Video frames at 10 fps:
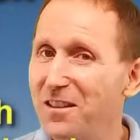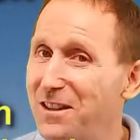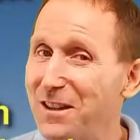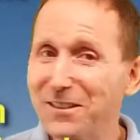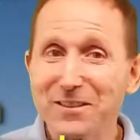
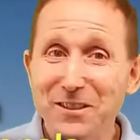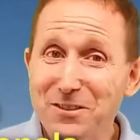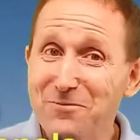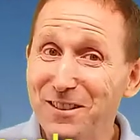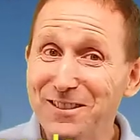You'll
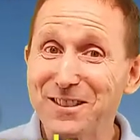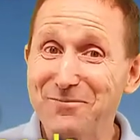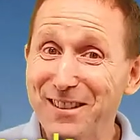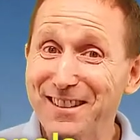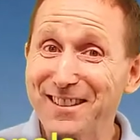not want to
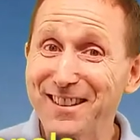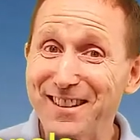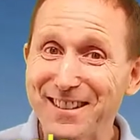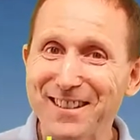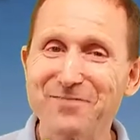miss
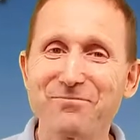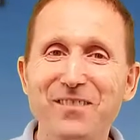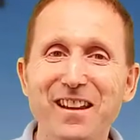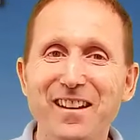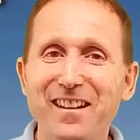this.
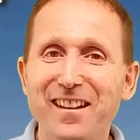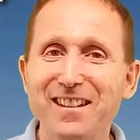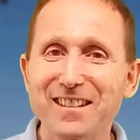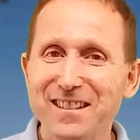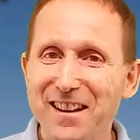
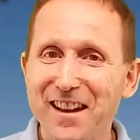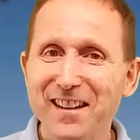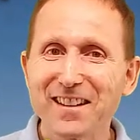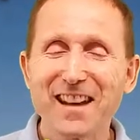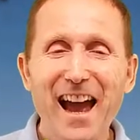It's like
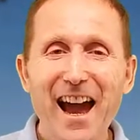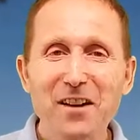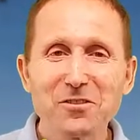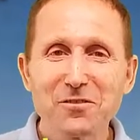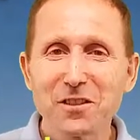an
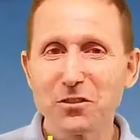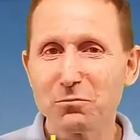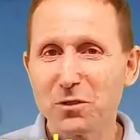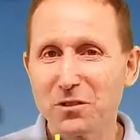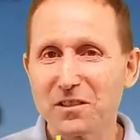
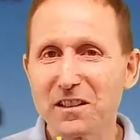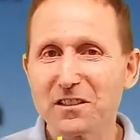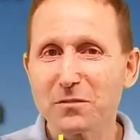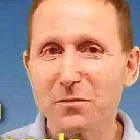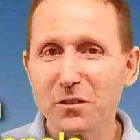out-of-this-world
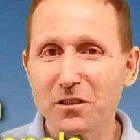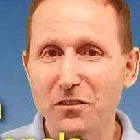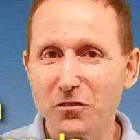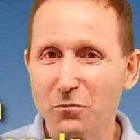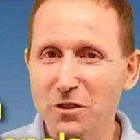
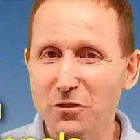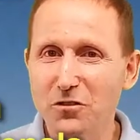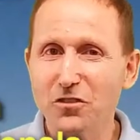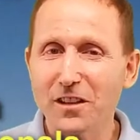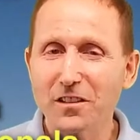experience when you
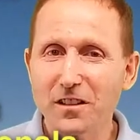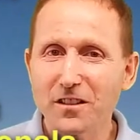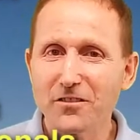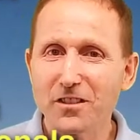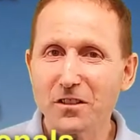suddenly
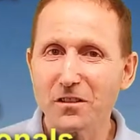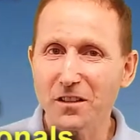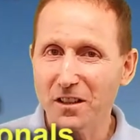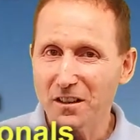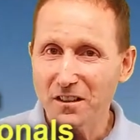feel
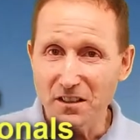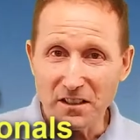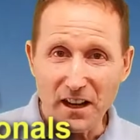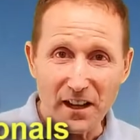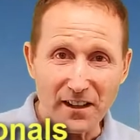
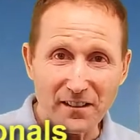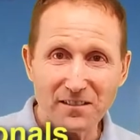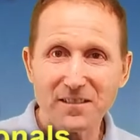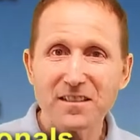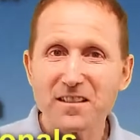young,
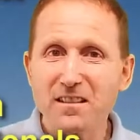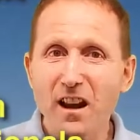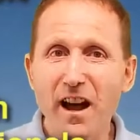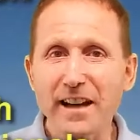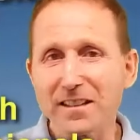
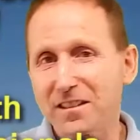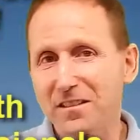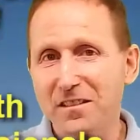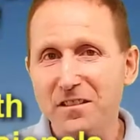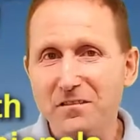light,
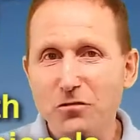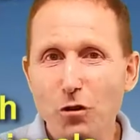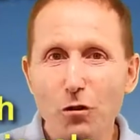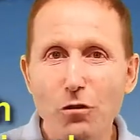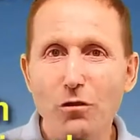
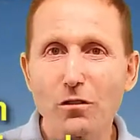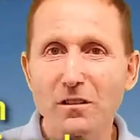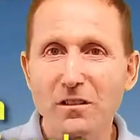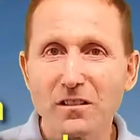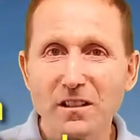tall,
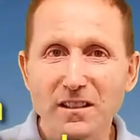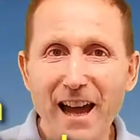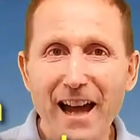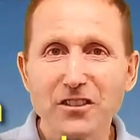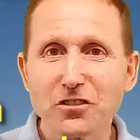and
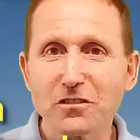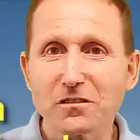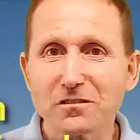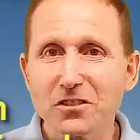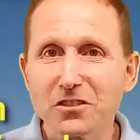agile,
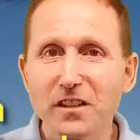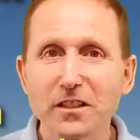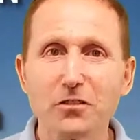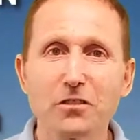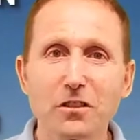just like
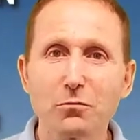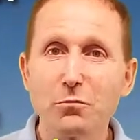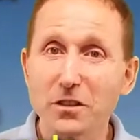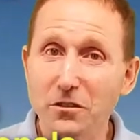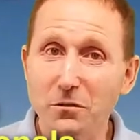you did
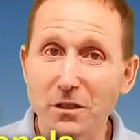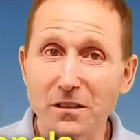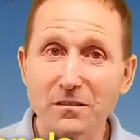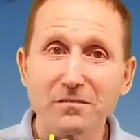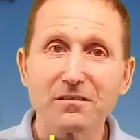when you were
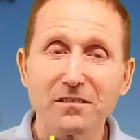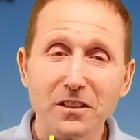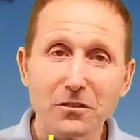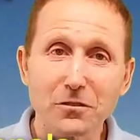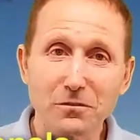in
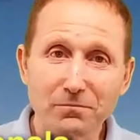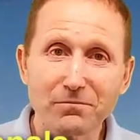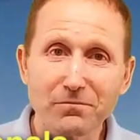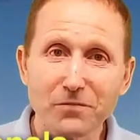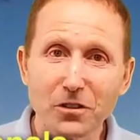your
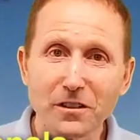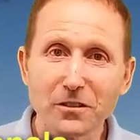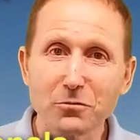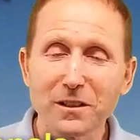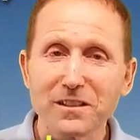early
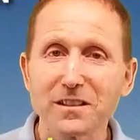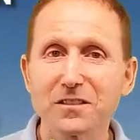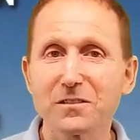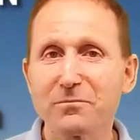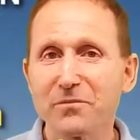20s.